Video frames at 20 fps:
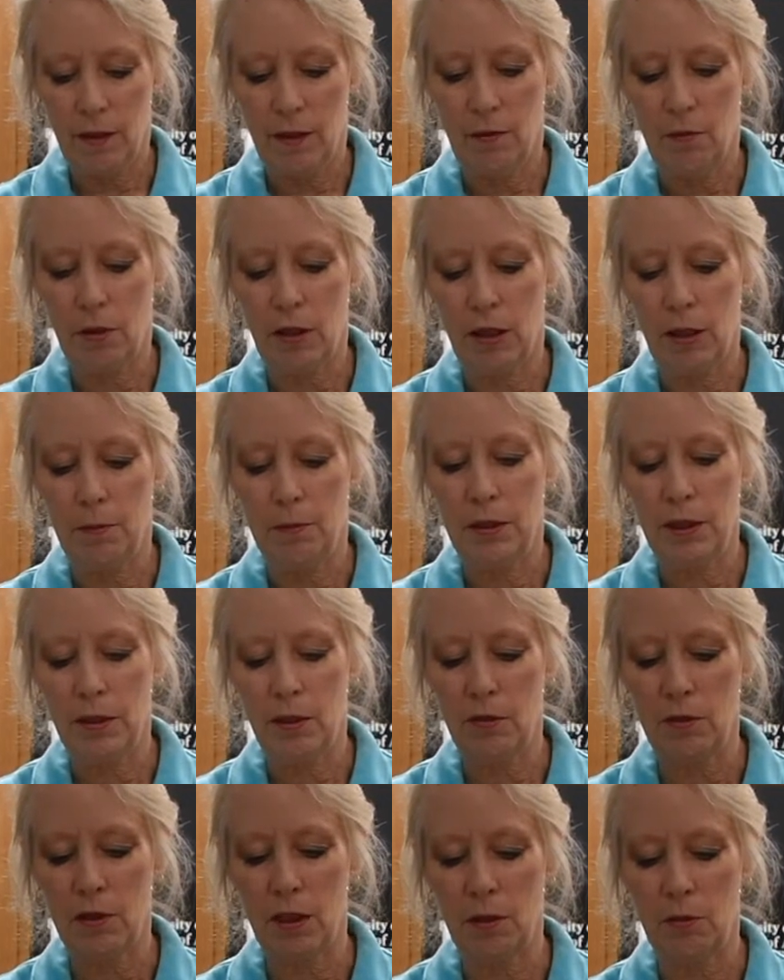We're going to put
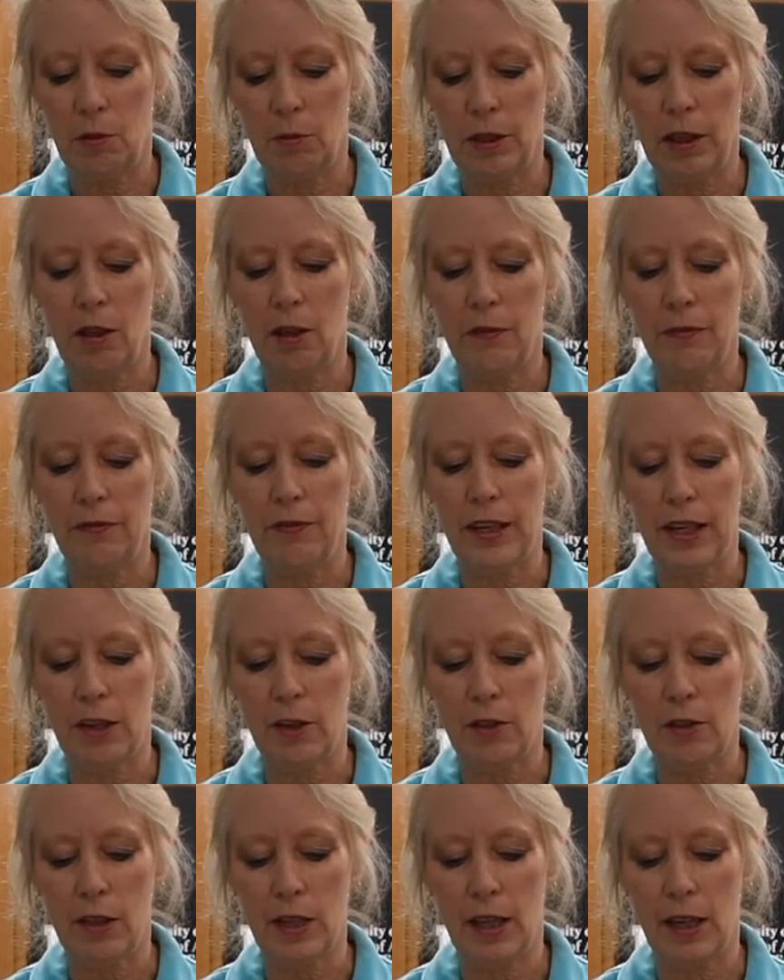those on what we call
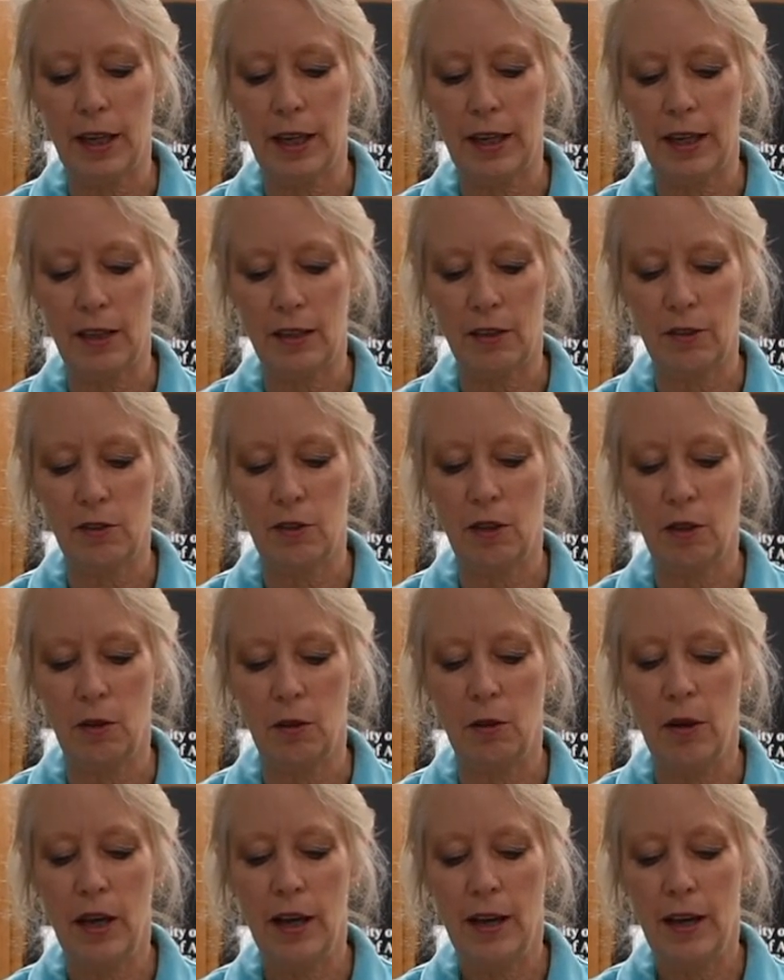finger tight.
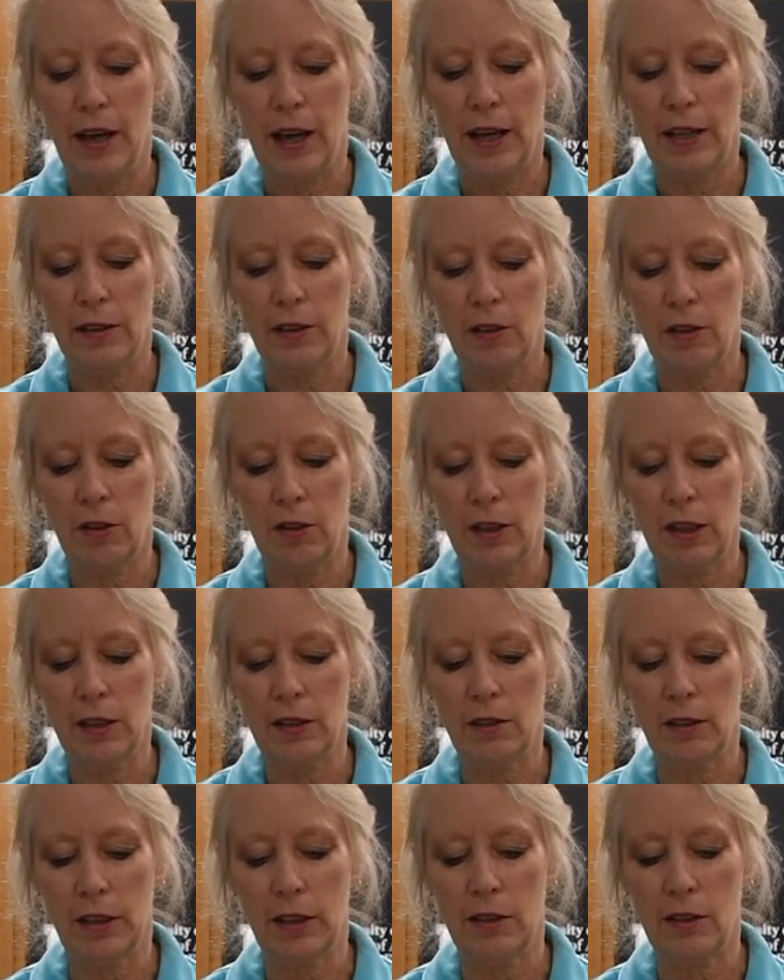So I turn it
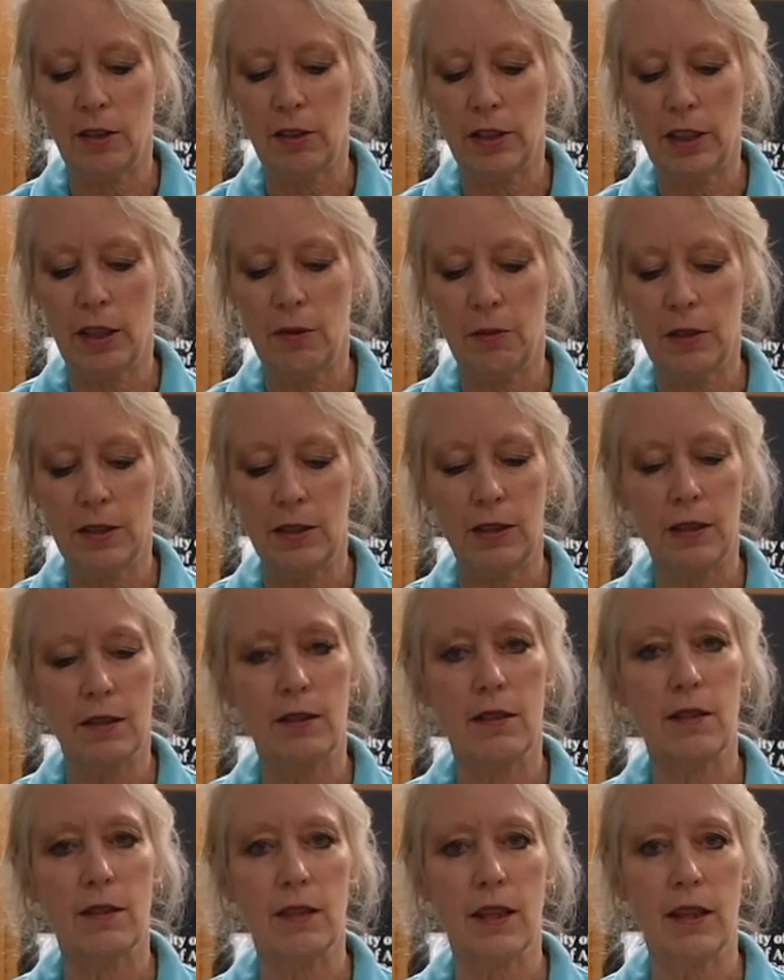till I start to get
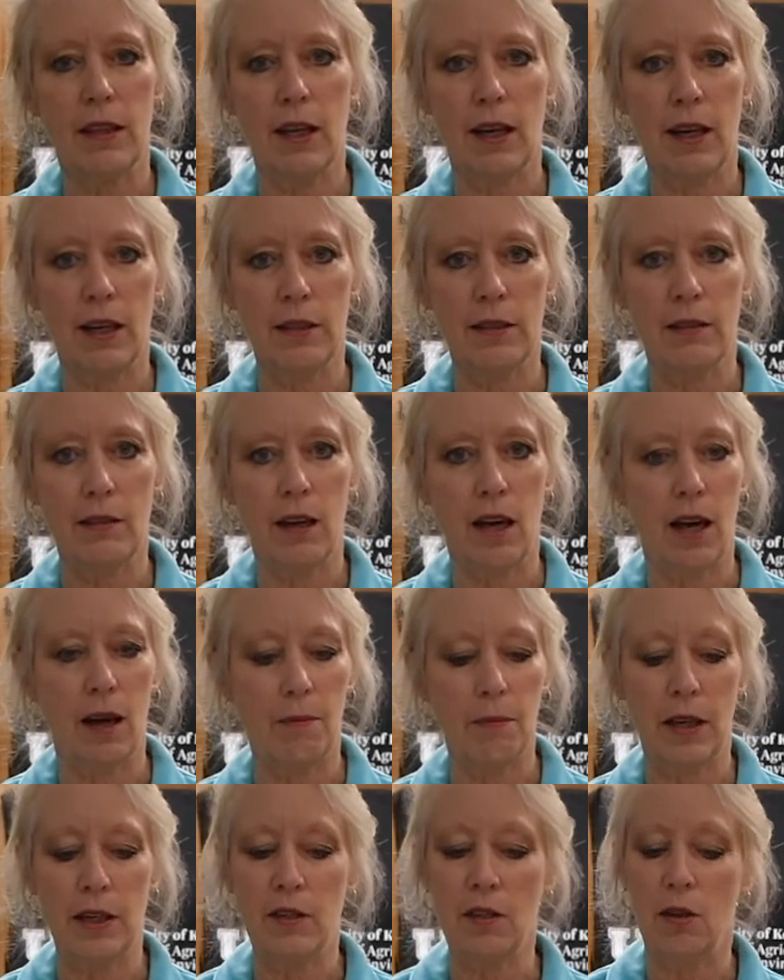resistance, and then I stop.
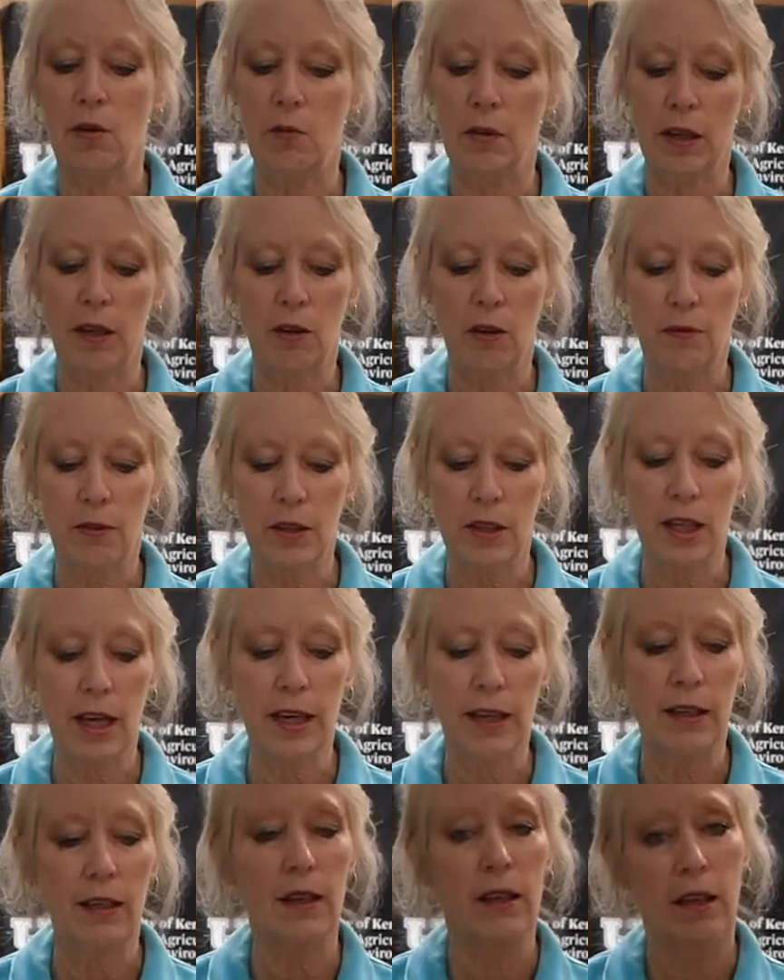I don't want to over
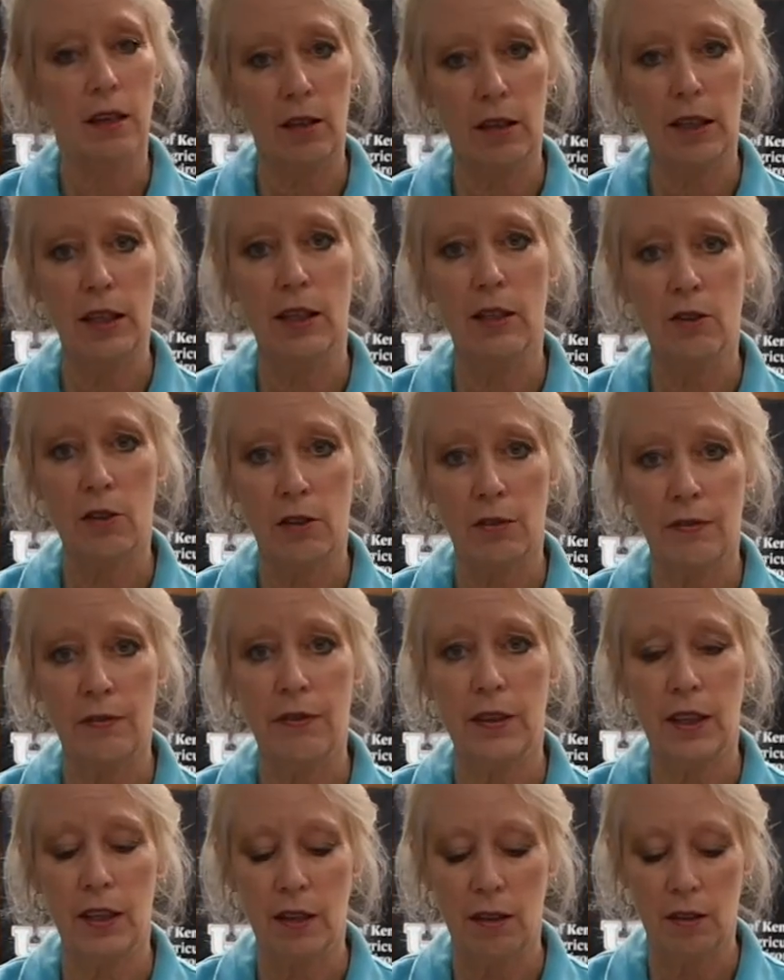tighten it. It could
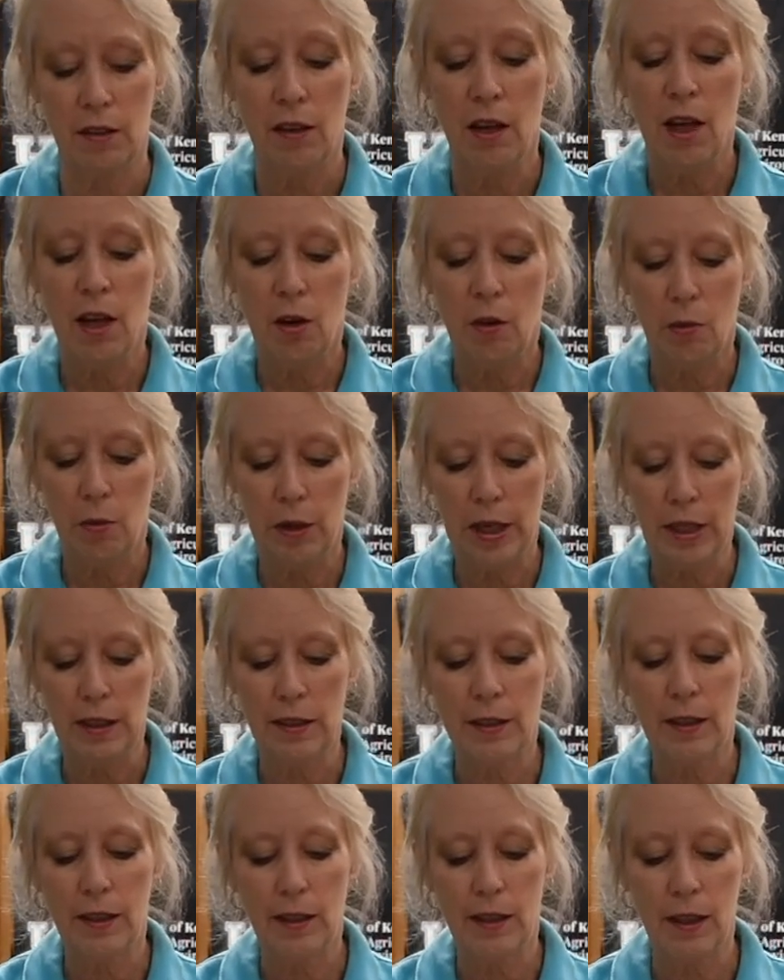interfere
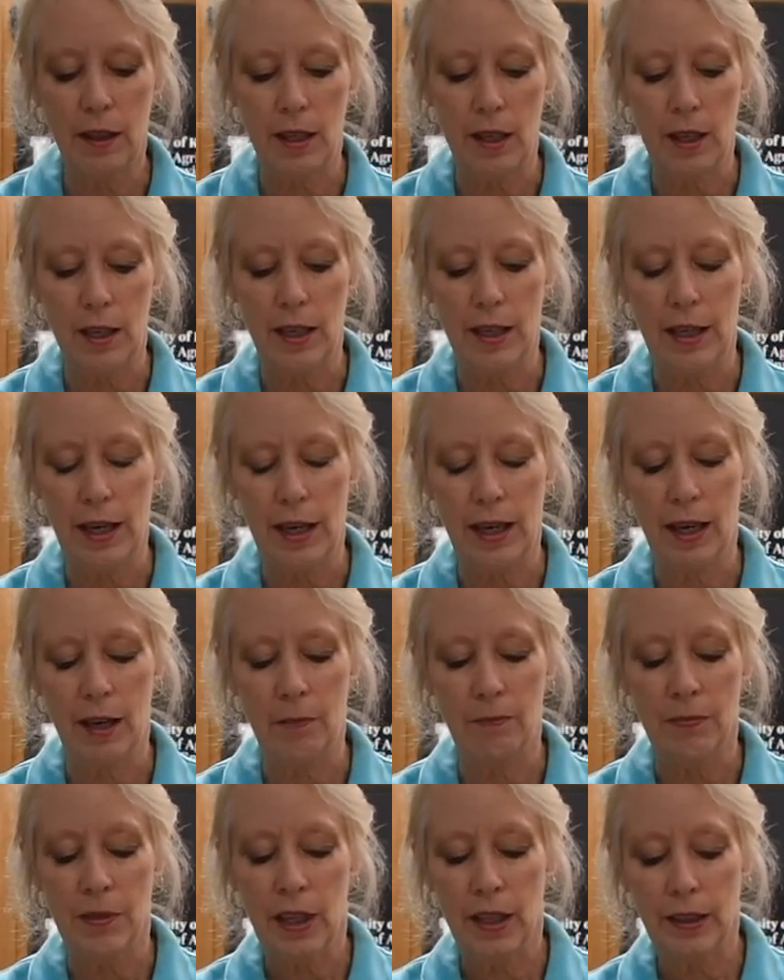with the
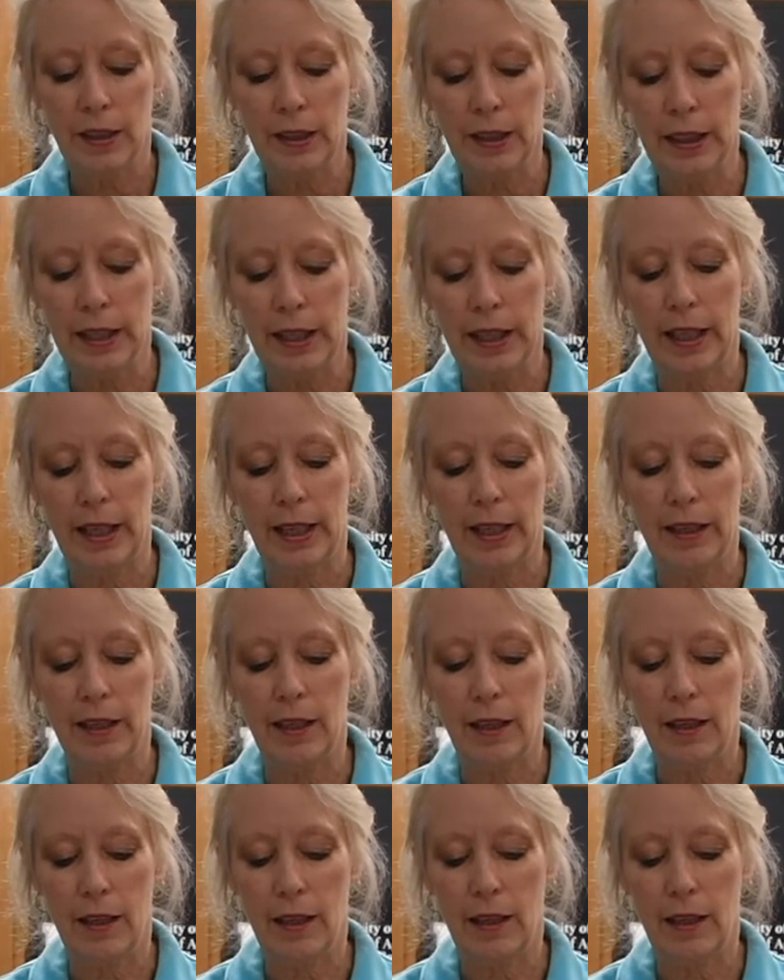lid